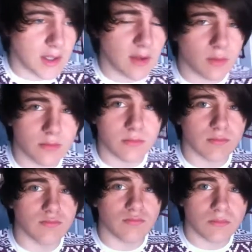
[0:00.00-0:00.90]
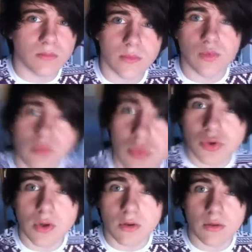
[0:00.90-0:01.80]
it
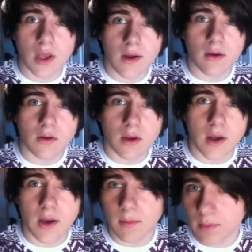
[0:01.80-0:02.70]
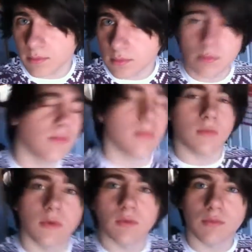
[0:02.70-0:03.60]
was good, yeah. I'm
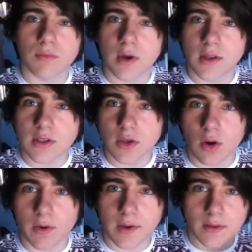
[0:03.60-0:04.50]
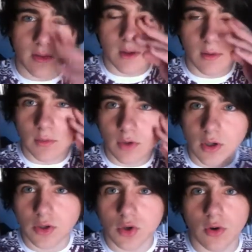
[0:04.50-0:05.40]
really sorry that it
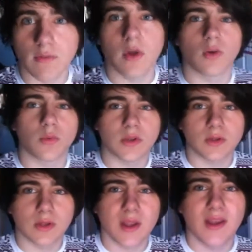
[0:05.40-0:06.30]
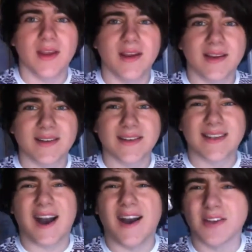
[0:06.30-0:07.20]
only a short vlog. We
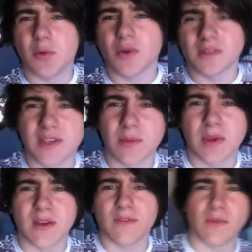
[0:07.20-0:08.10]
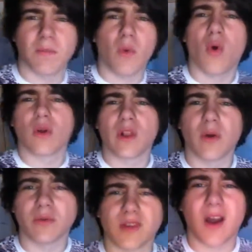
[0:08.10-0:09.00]
kind of wanted a bit of more
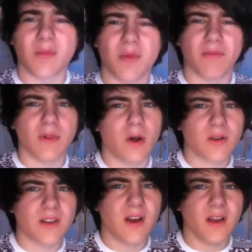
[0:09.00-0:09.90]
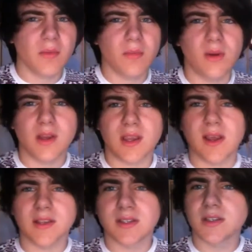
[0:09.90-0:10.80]
alone time than vlog time, I
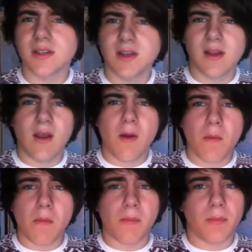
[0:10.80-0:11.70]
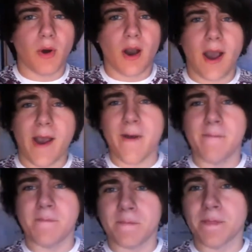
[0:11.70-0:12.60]
guess. But
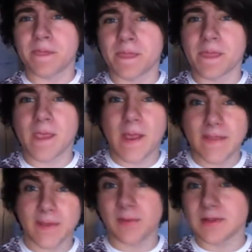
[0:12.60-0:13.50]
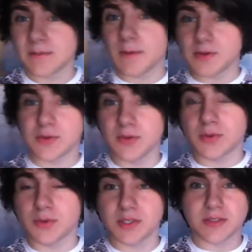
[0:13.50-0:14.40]
there is a special
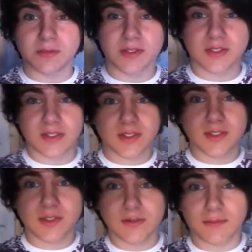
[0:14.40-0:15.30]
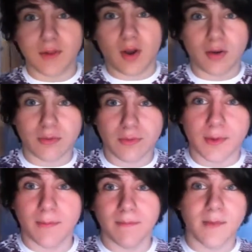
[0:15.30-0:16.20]
Christmas vlog
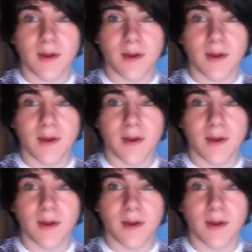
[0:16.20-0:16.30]
from